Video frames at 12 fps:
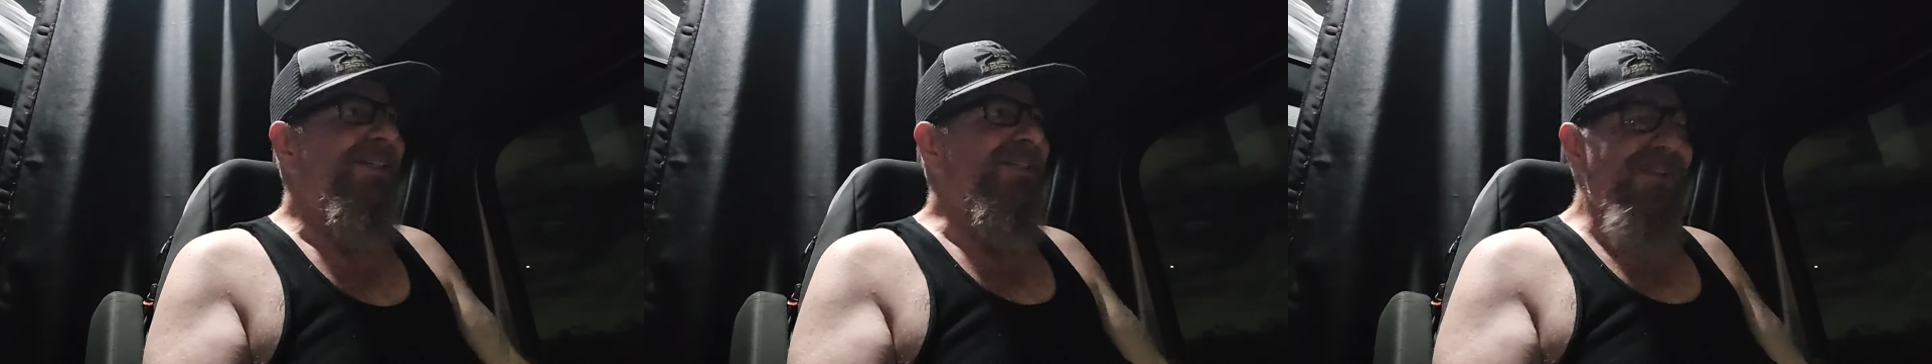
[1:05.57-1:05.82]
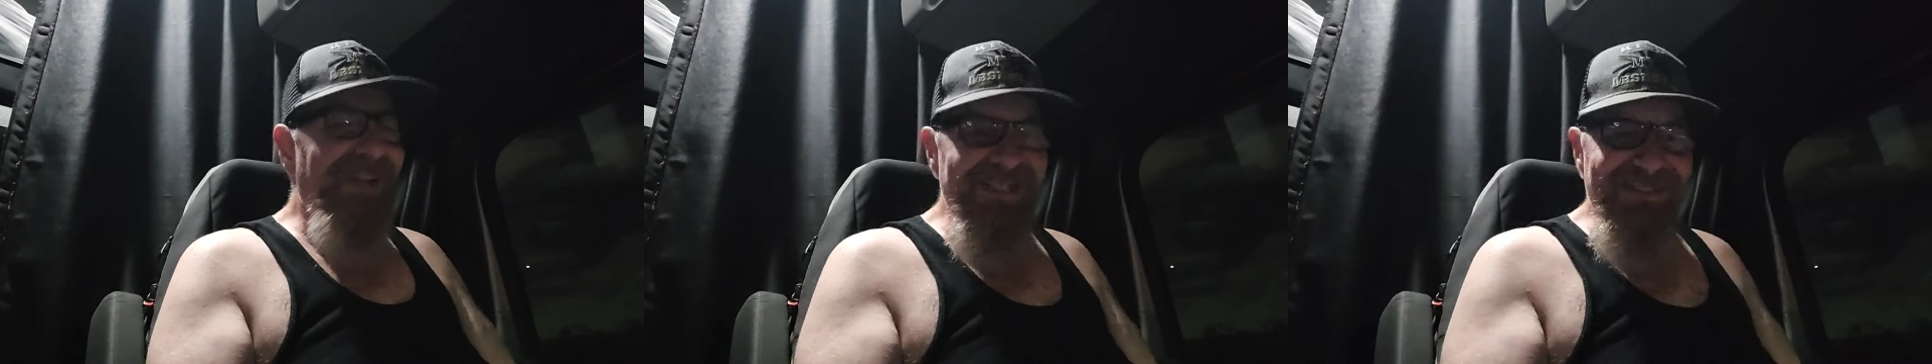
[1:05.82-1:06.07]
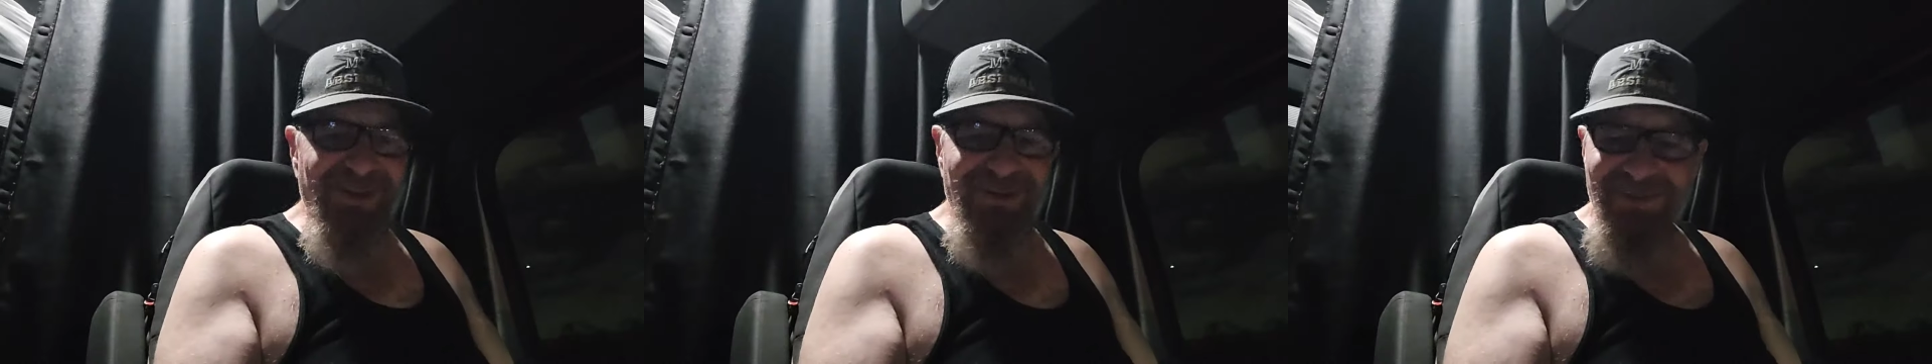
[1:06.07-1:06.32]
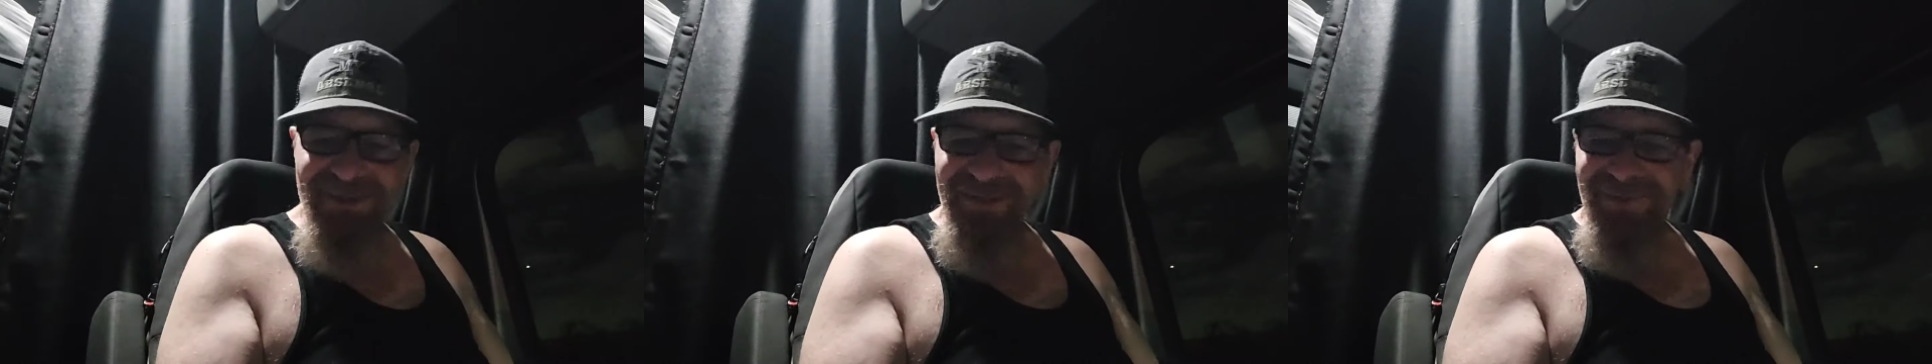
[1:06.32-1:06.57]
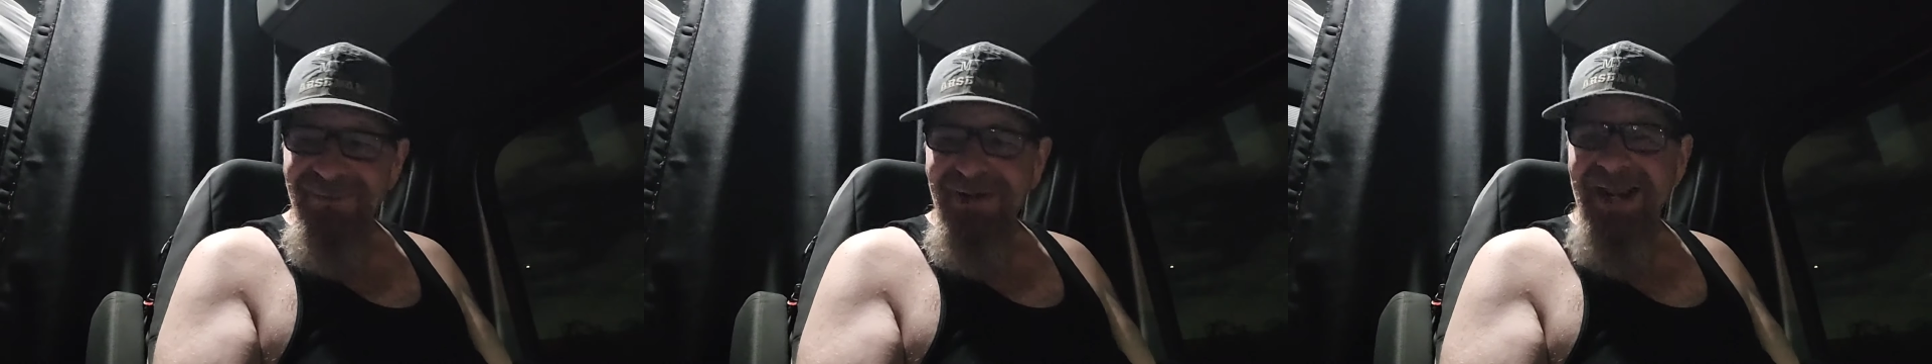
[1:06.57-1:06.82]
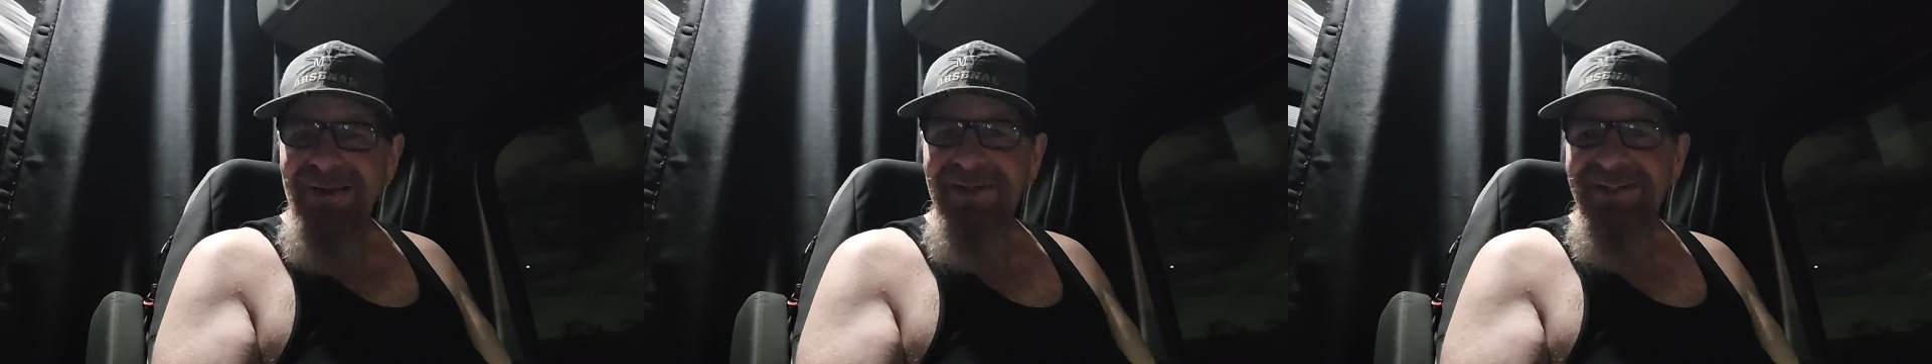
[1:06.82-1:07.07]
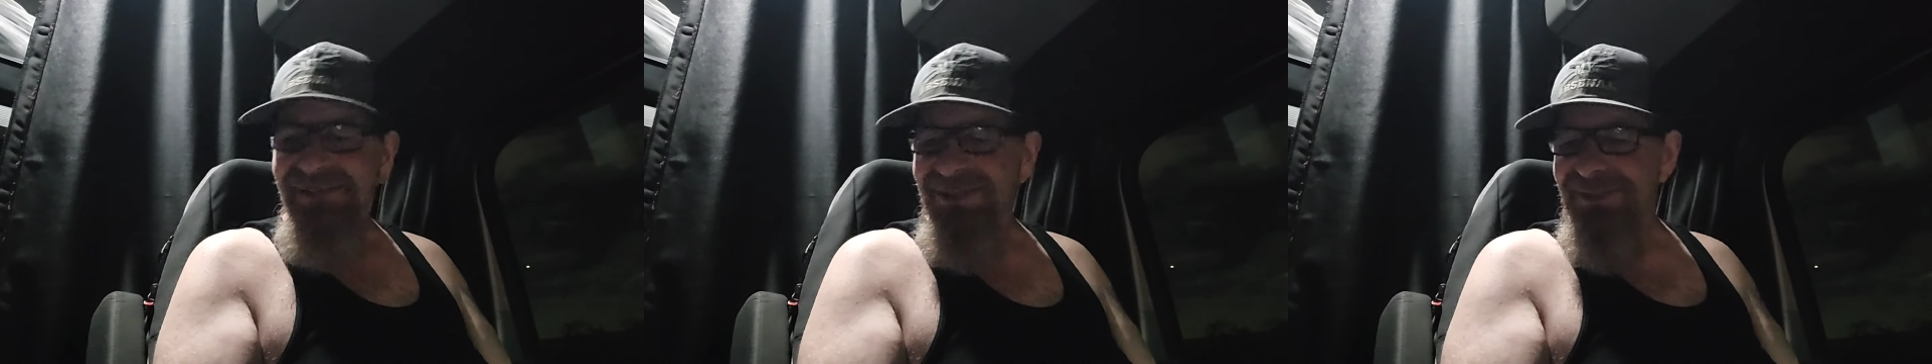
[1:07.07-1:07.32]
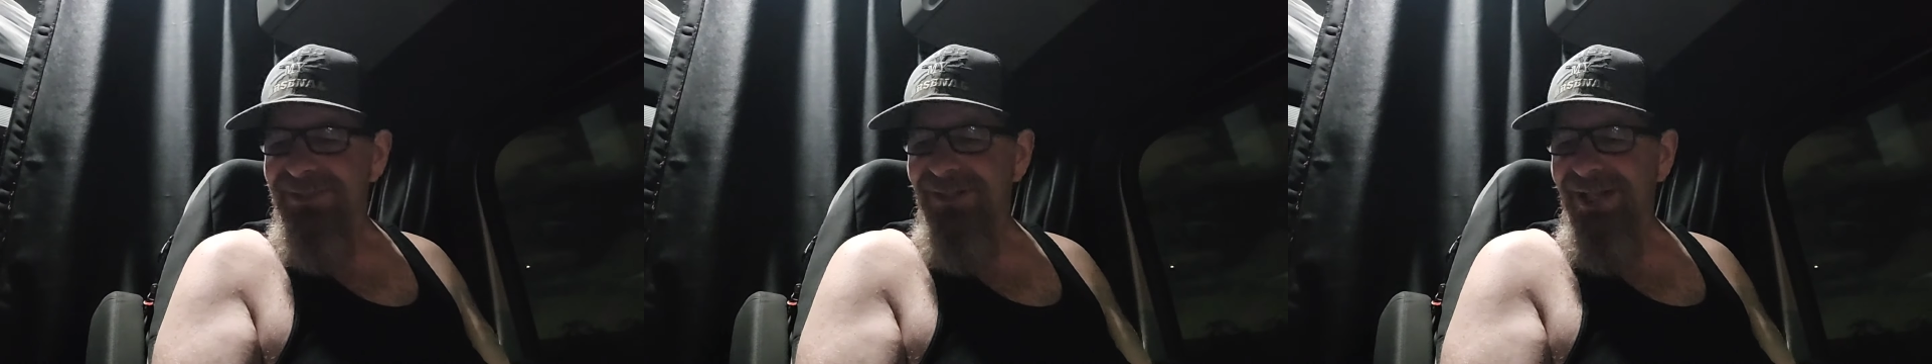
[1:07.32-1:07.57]
So then I start looking around, and
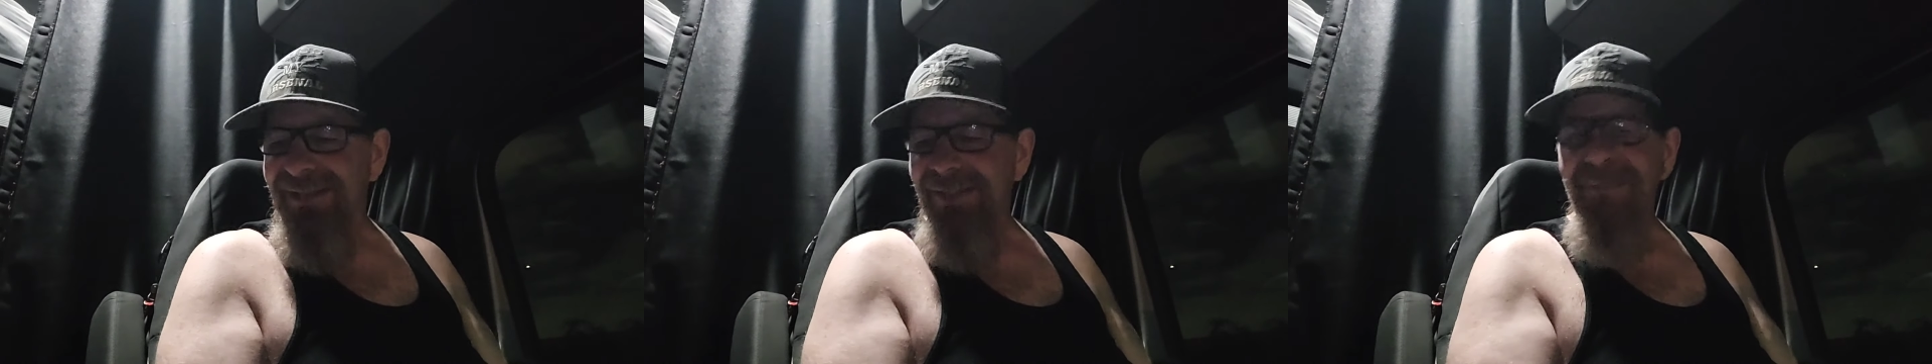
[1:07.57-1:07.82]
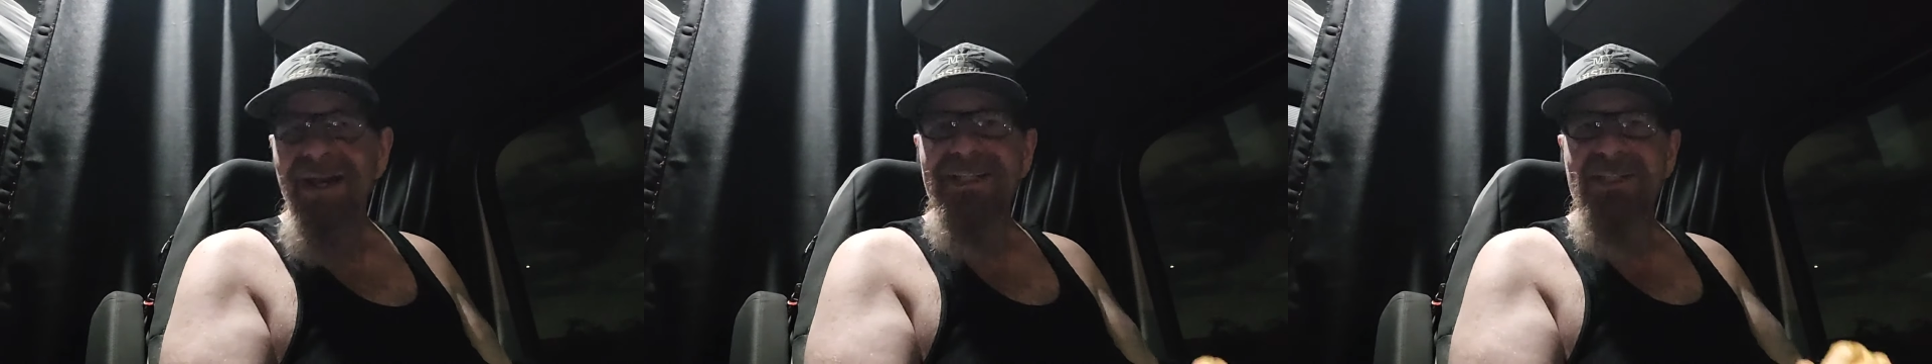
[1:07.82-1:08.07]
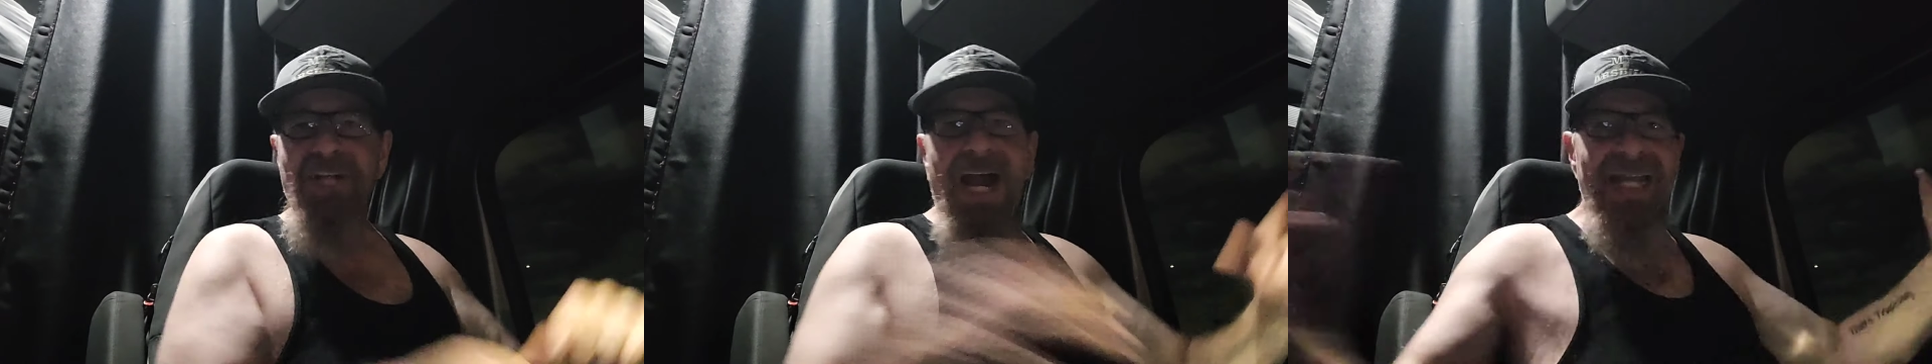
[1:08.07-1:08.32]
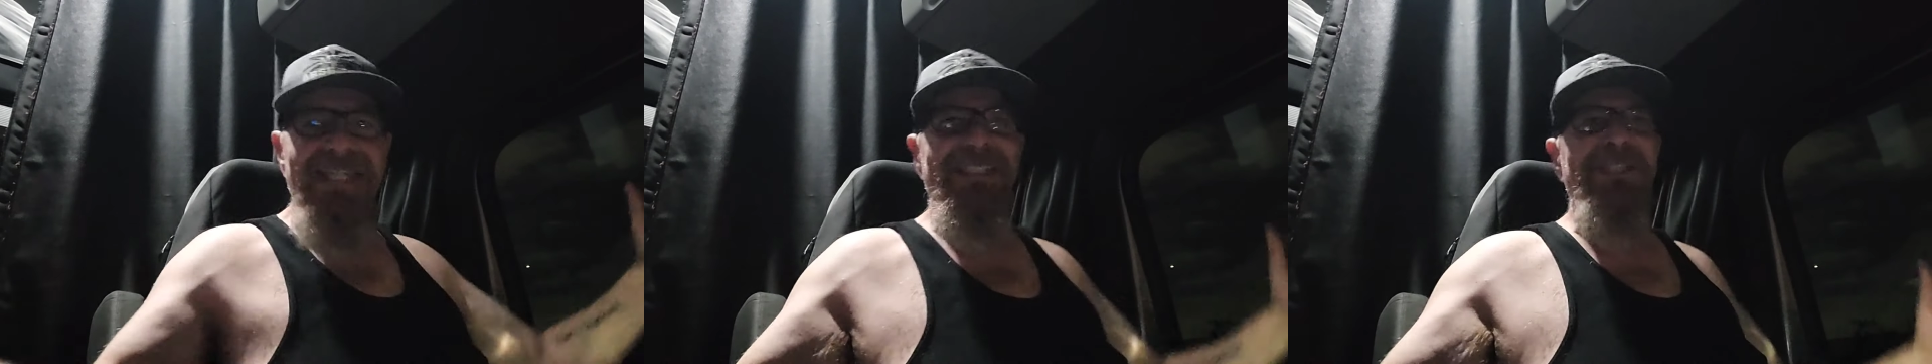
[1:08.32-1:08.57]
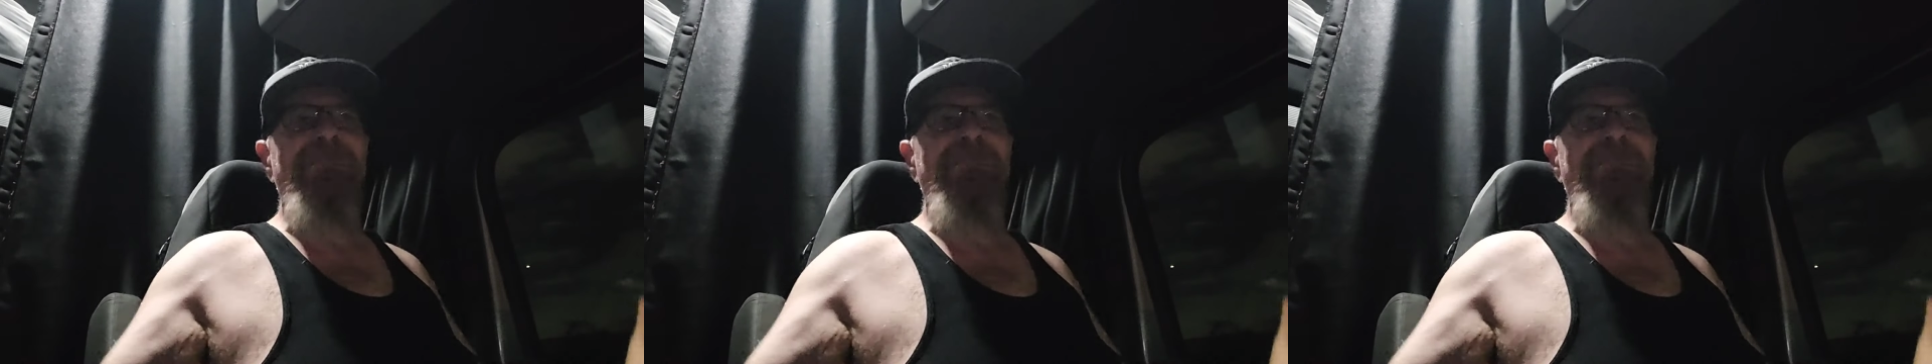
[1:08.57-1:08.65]
there's nothing but giant